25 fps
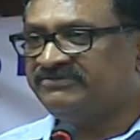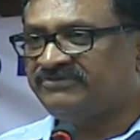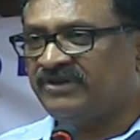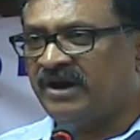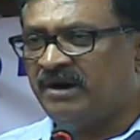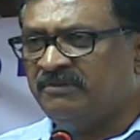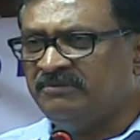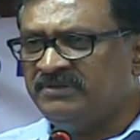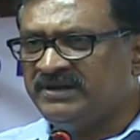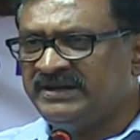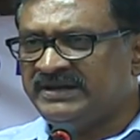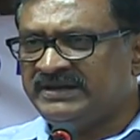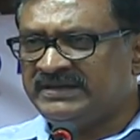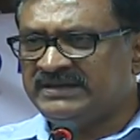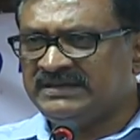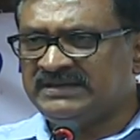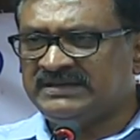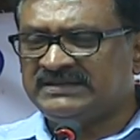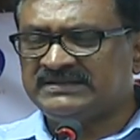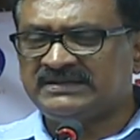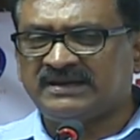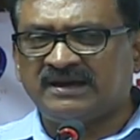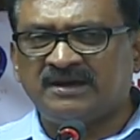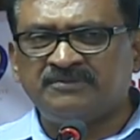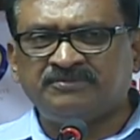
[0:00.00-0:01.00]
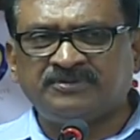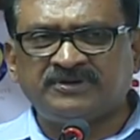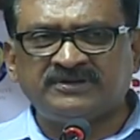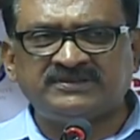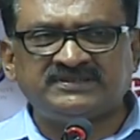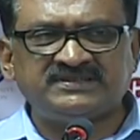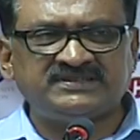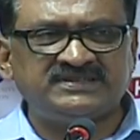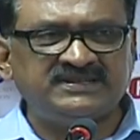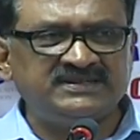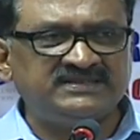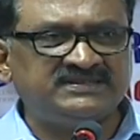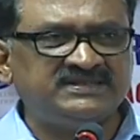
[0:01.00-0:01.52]
Formulating is
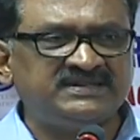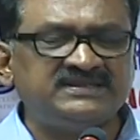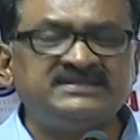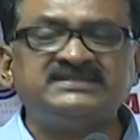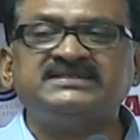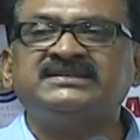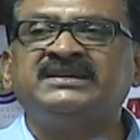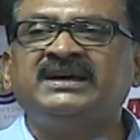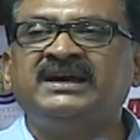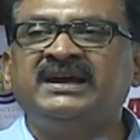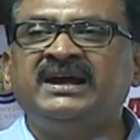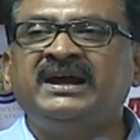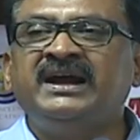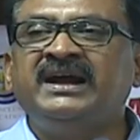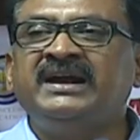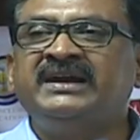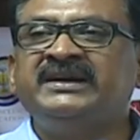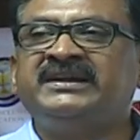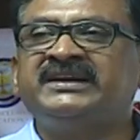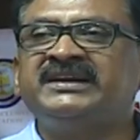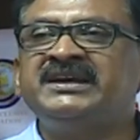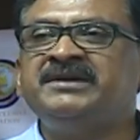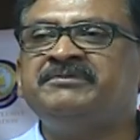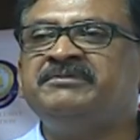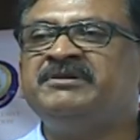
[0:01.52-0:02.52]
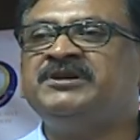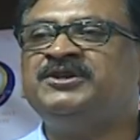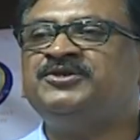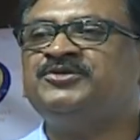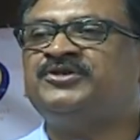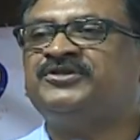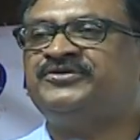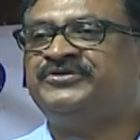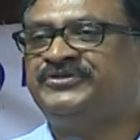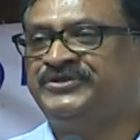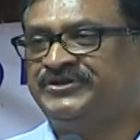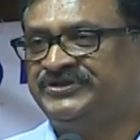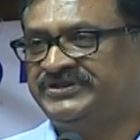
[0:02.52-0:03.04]
hypothesis is dreaming
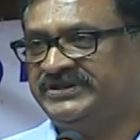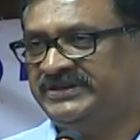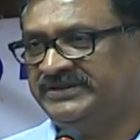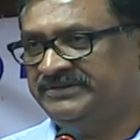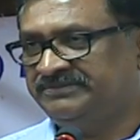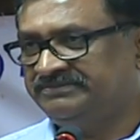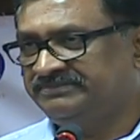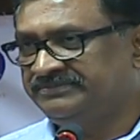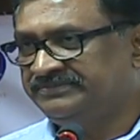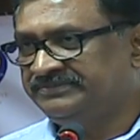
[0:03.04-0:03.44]
your future.